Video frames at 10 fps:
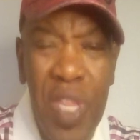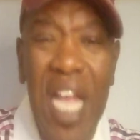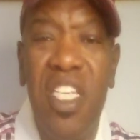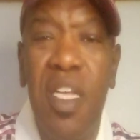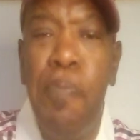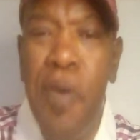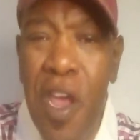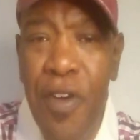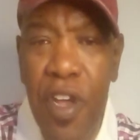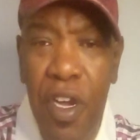That's
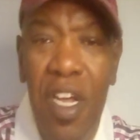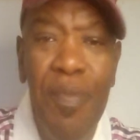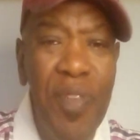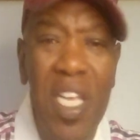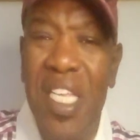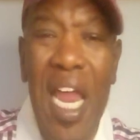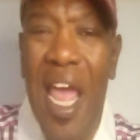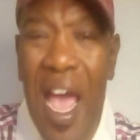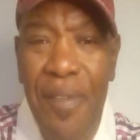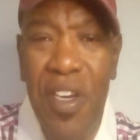superior. It's
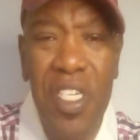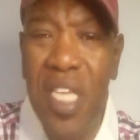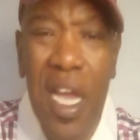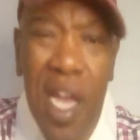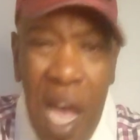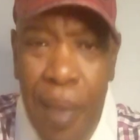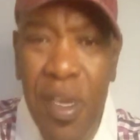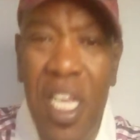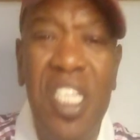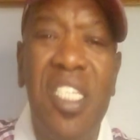not average, it's not
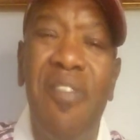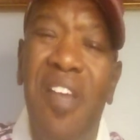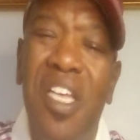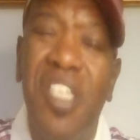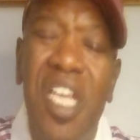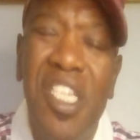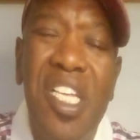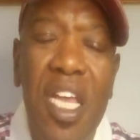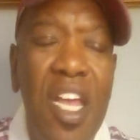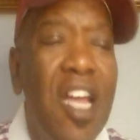common, it
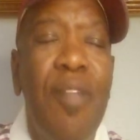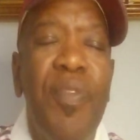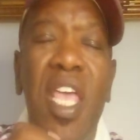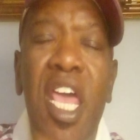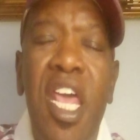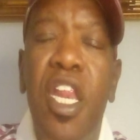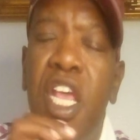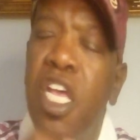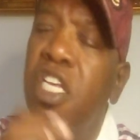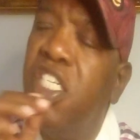
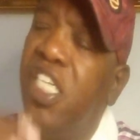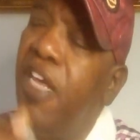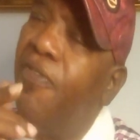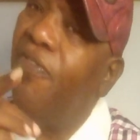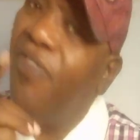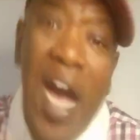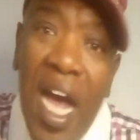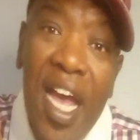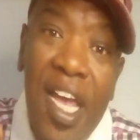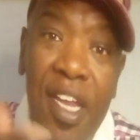is
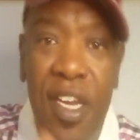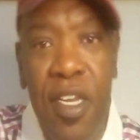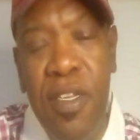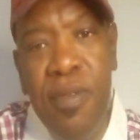divine.